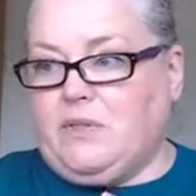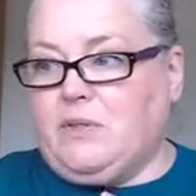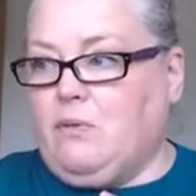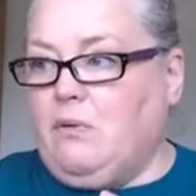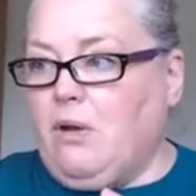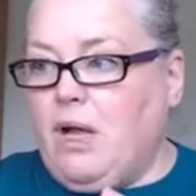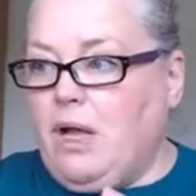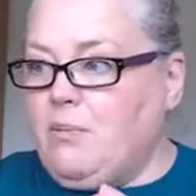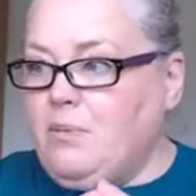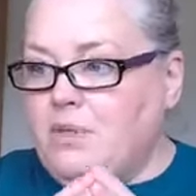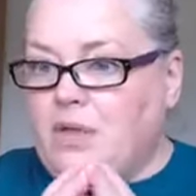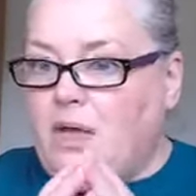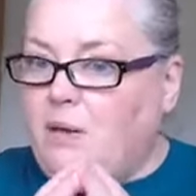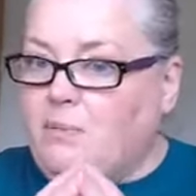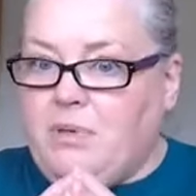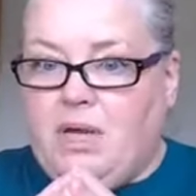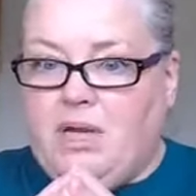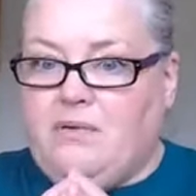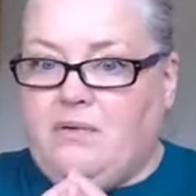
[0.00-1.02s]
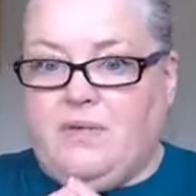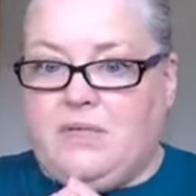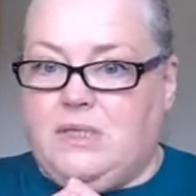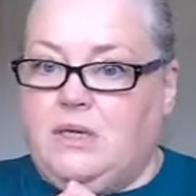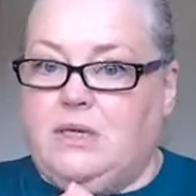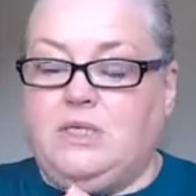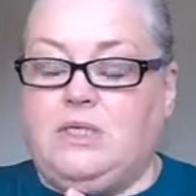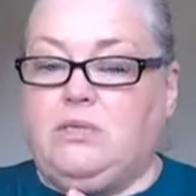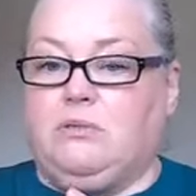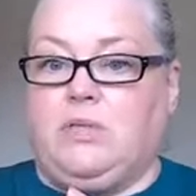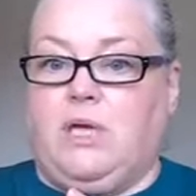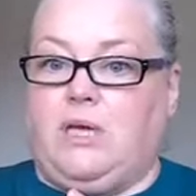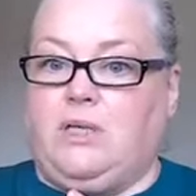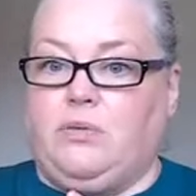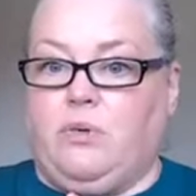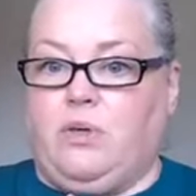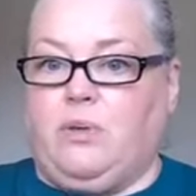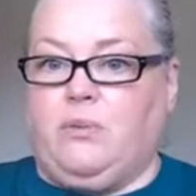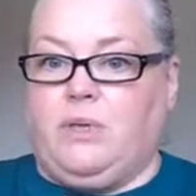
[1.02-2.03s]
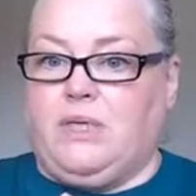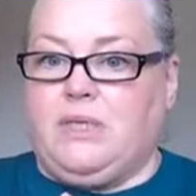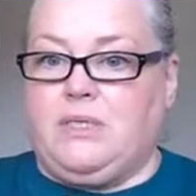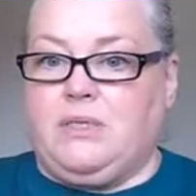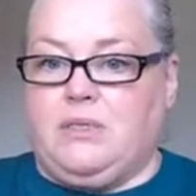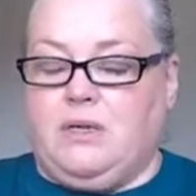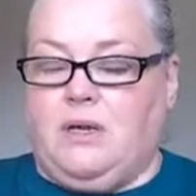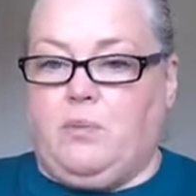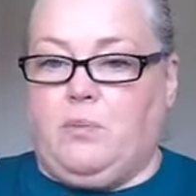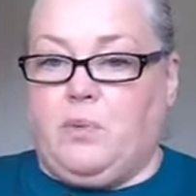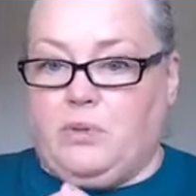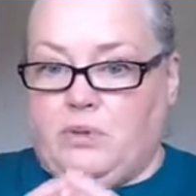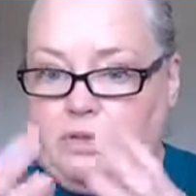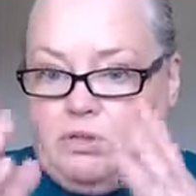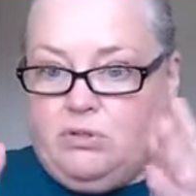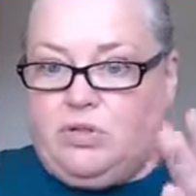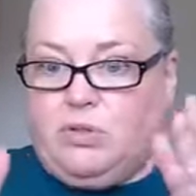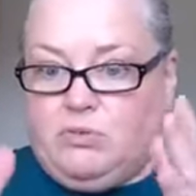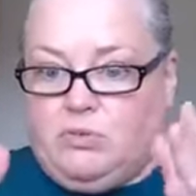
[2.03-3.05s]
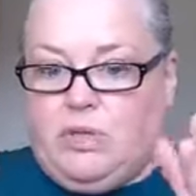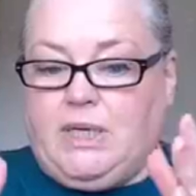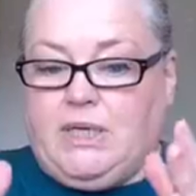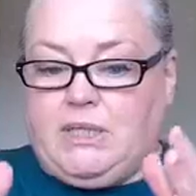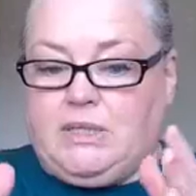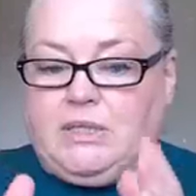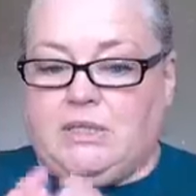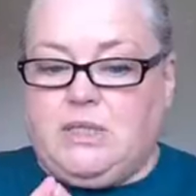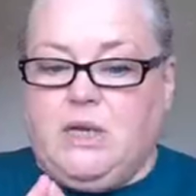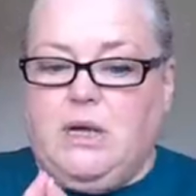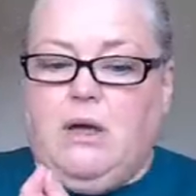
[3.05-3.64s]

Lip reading: So I'm not even saying to you take 20 minutes a day, but you do need it.